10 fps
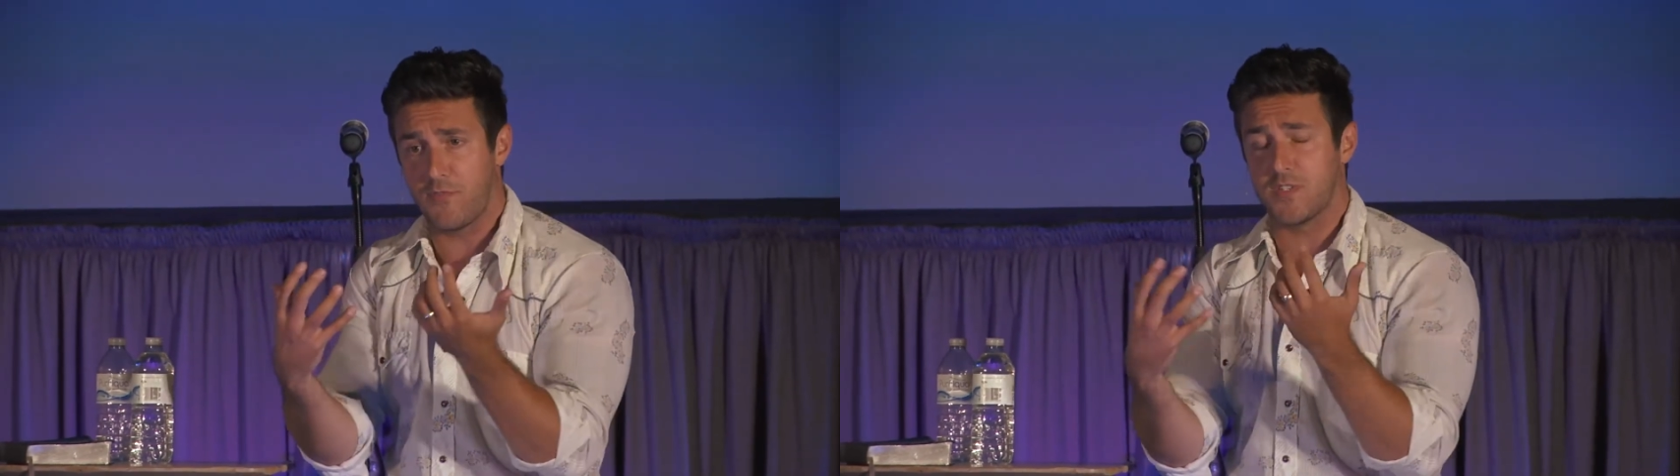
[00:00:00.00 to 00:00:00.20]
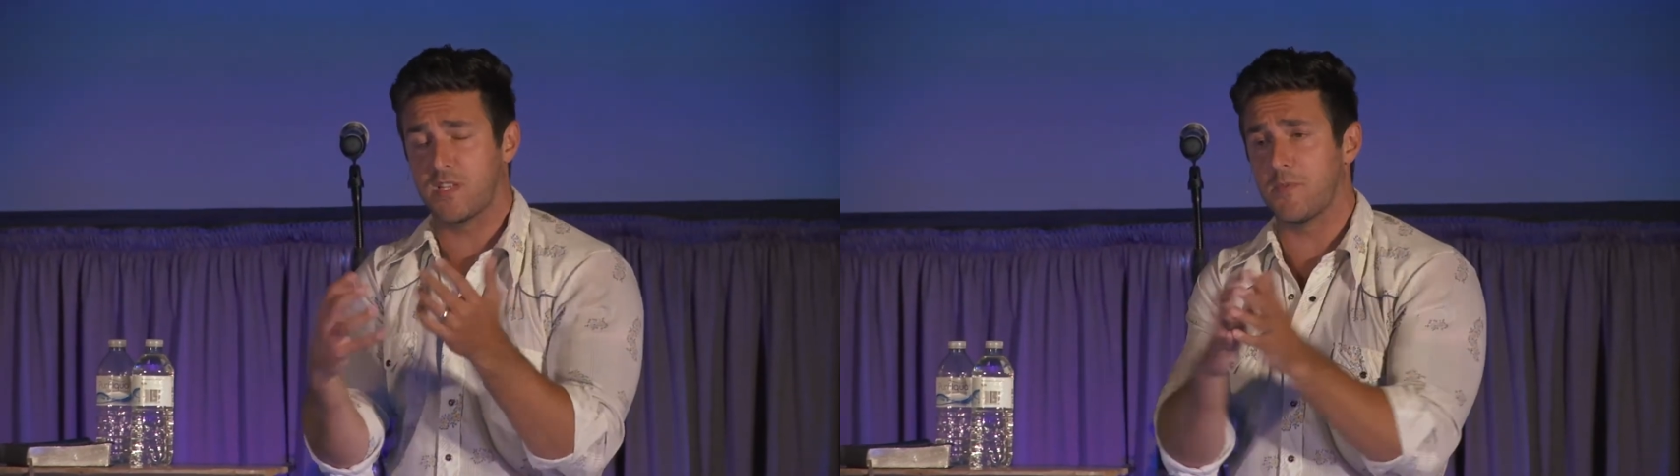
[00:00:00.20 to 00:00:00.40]

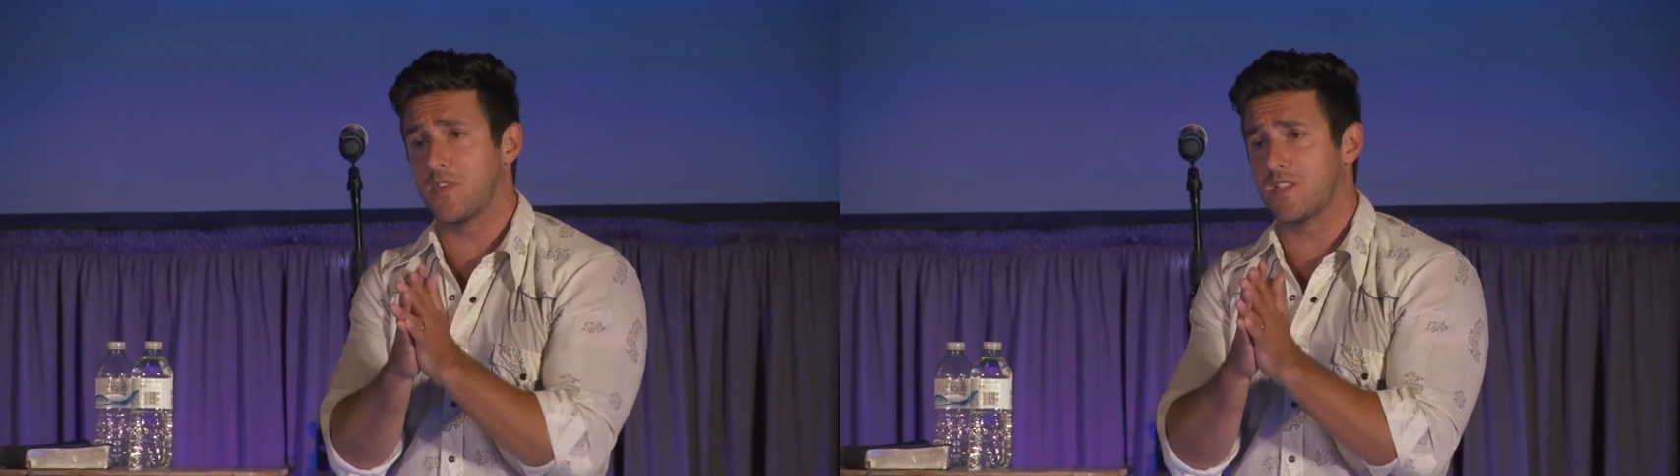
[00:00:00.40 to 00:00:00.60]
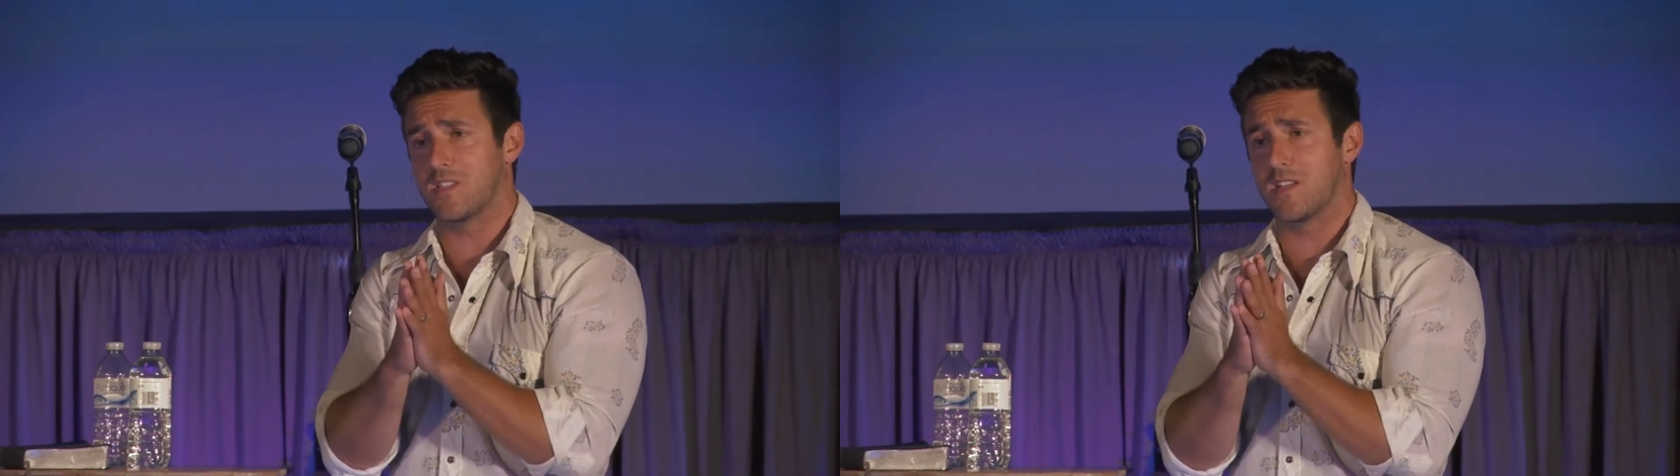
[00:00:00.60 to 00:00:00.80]
For some of you,
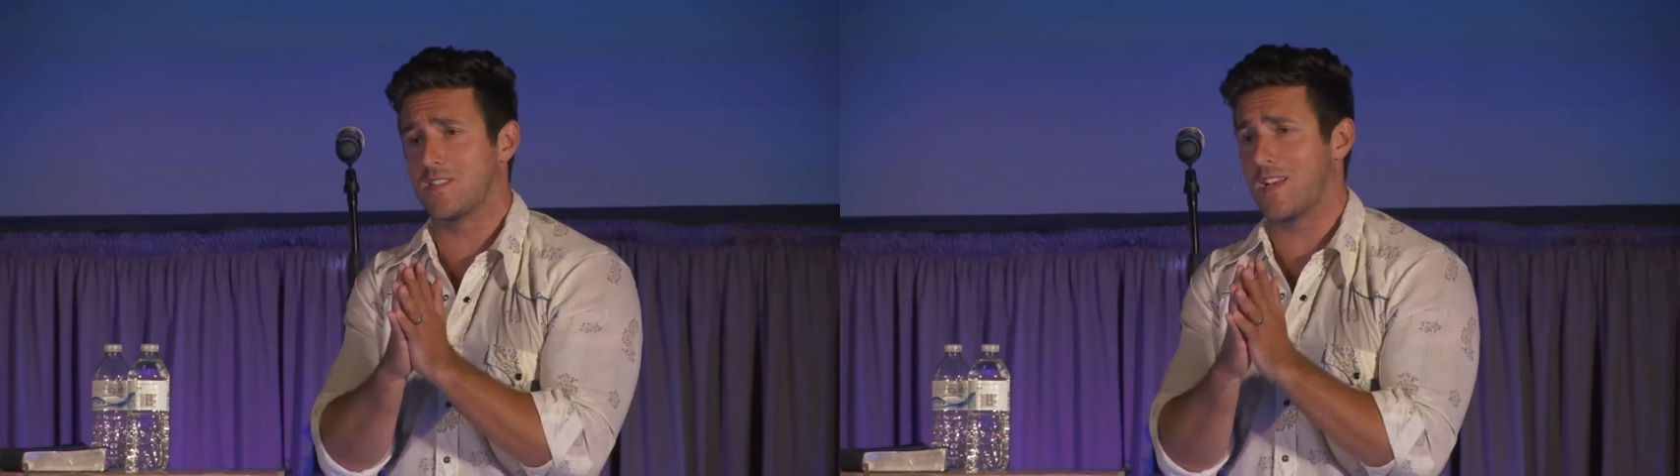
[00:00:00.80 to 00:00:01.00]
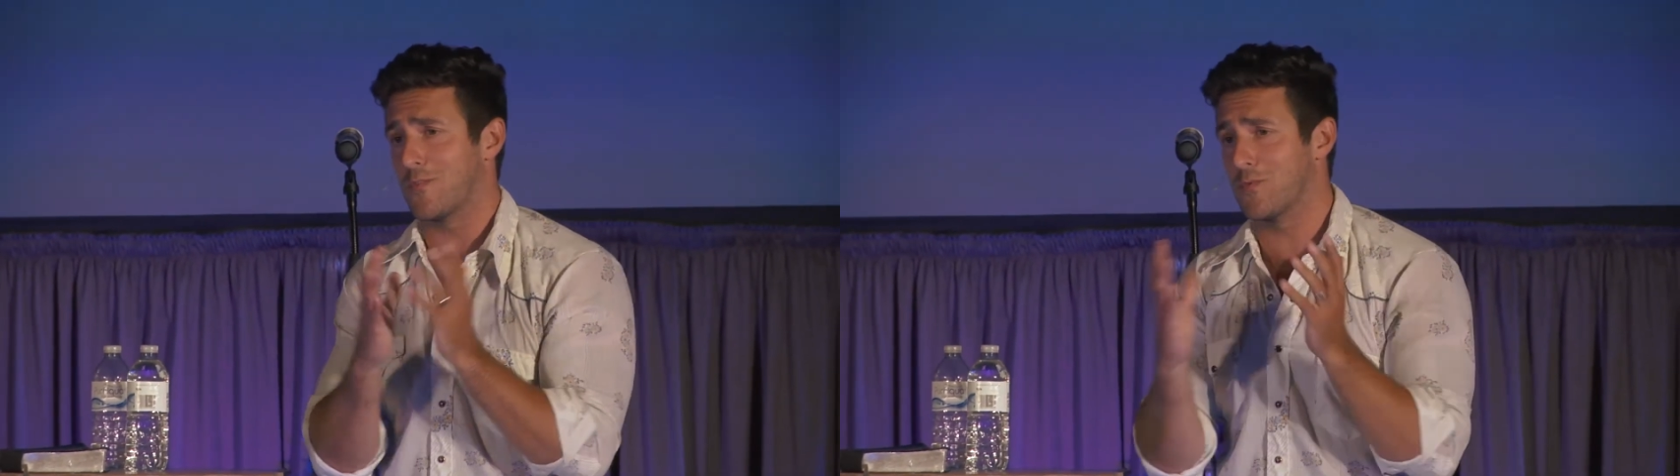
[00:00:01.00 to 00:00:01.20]
this is going
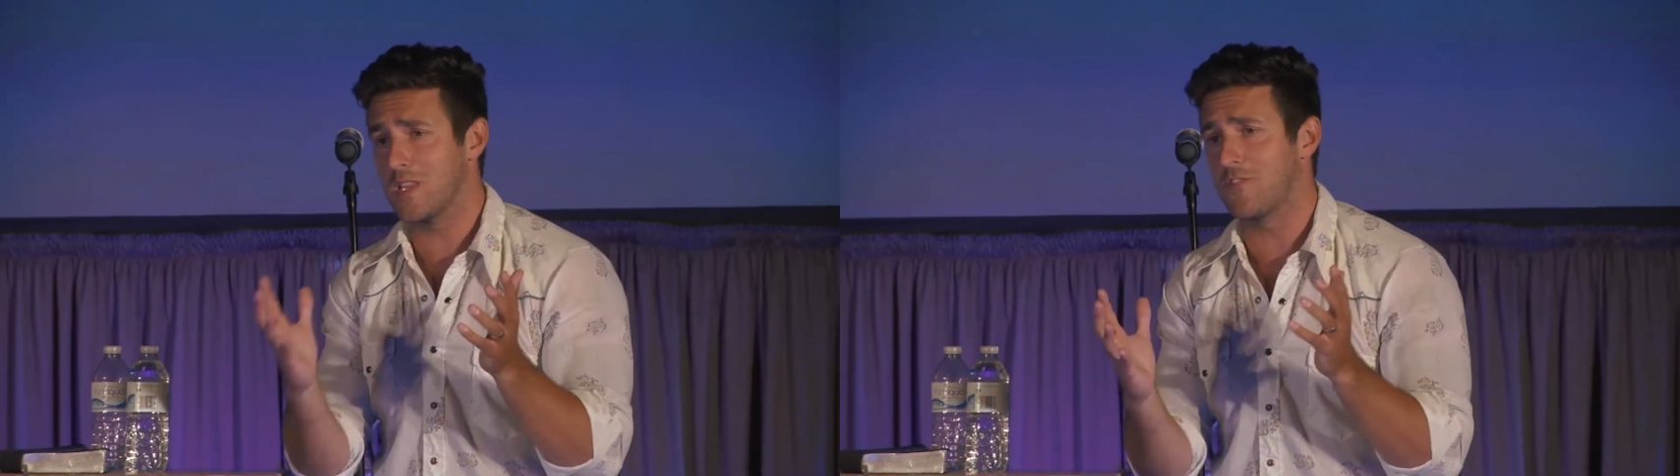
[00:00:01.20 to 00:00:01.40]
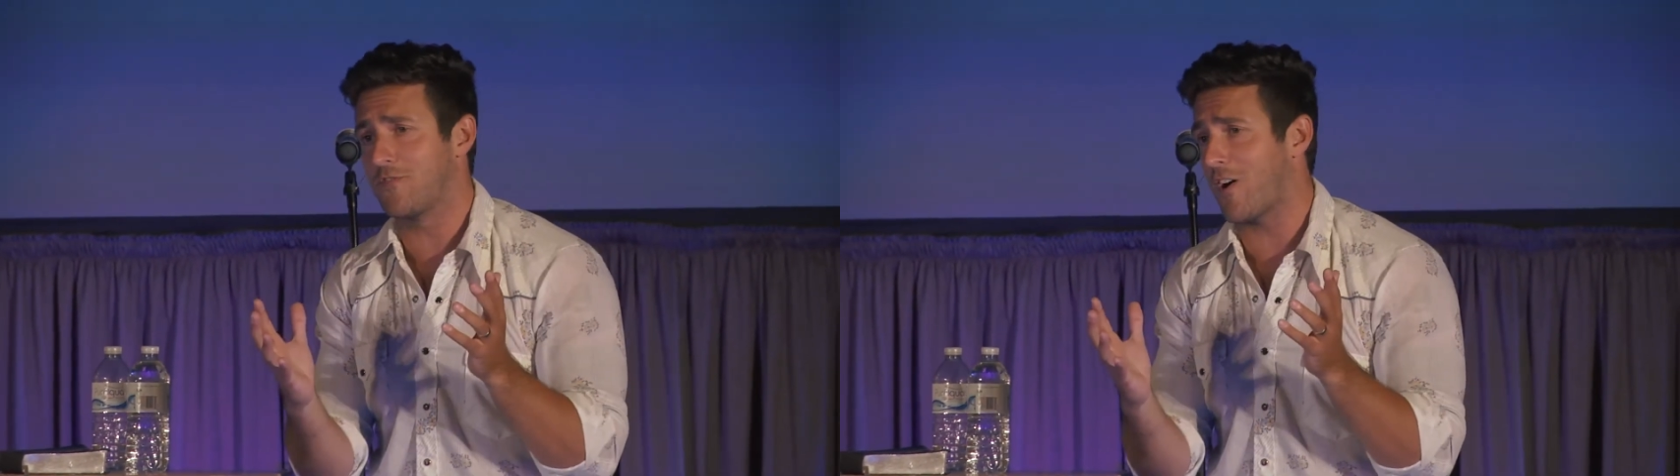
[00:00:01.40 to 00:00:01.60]
to sound
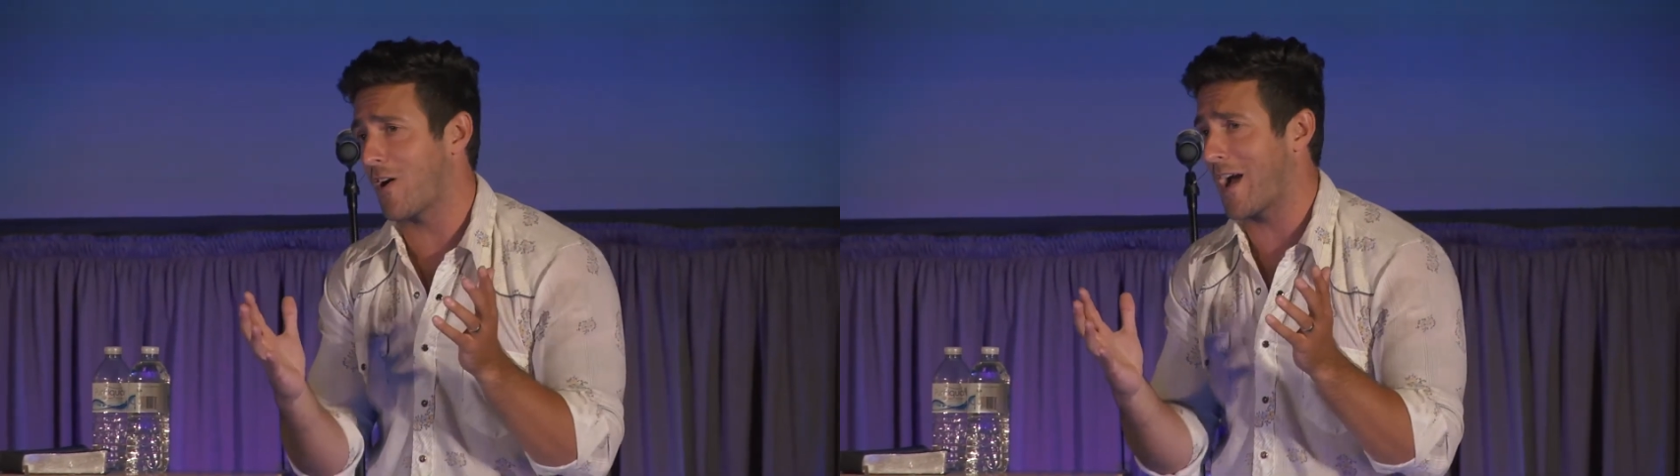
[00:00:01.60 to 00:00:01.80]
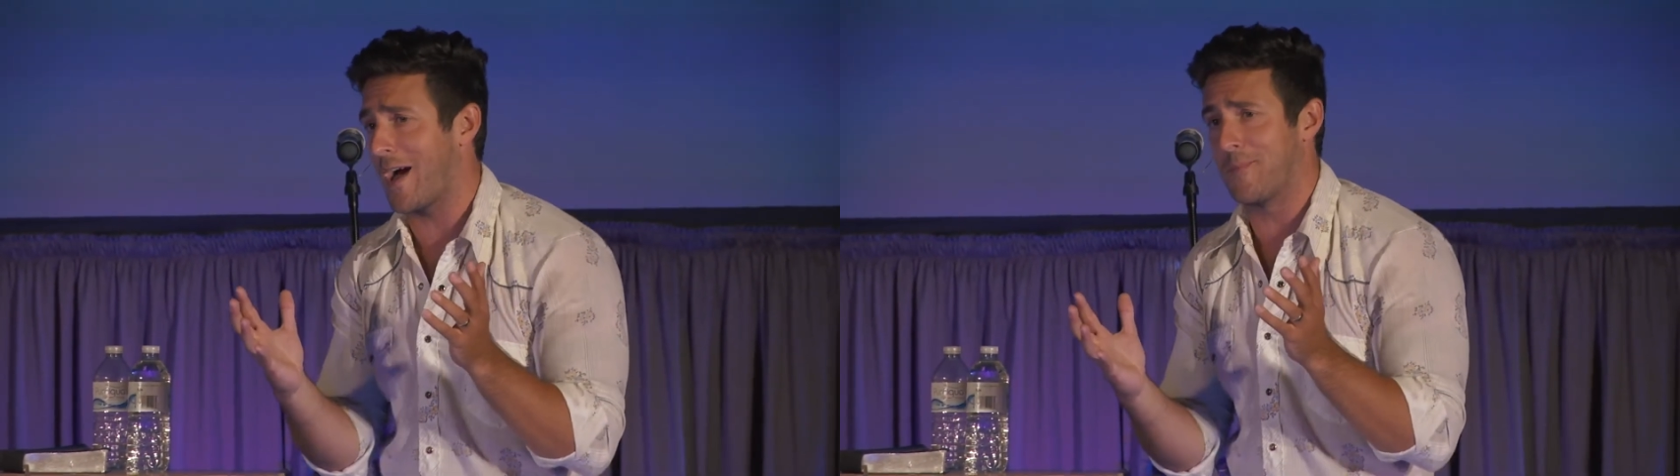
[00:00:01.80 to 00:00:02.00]
really
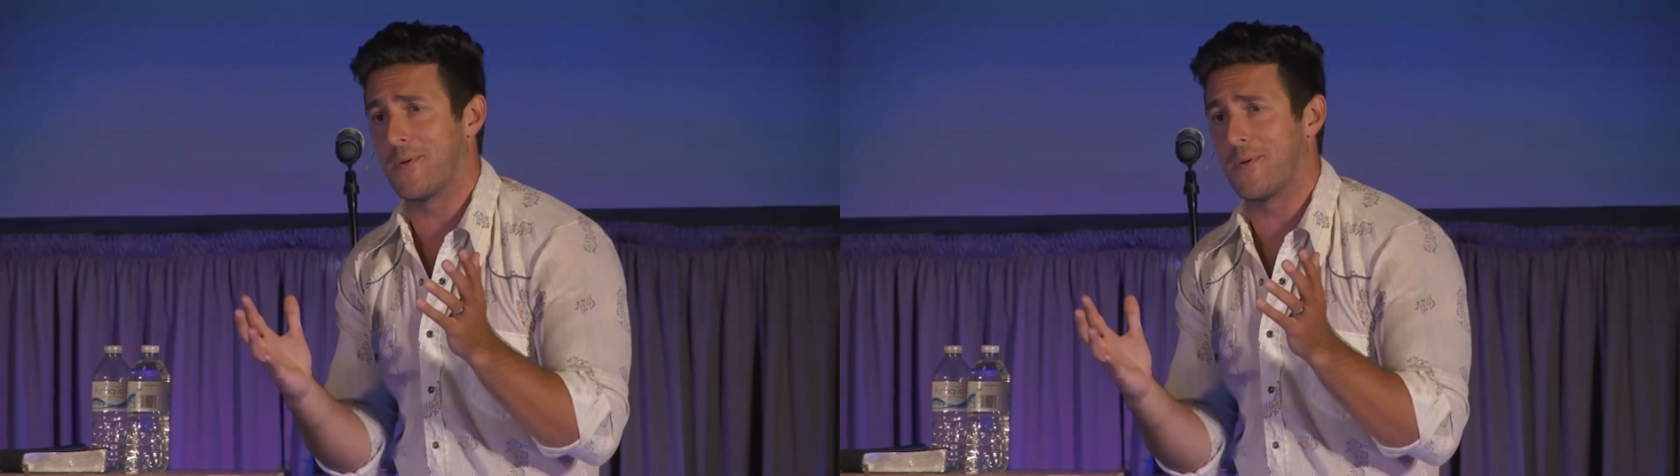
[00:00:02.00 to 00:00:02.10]
far out,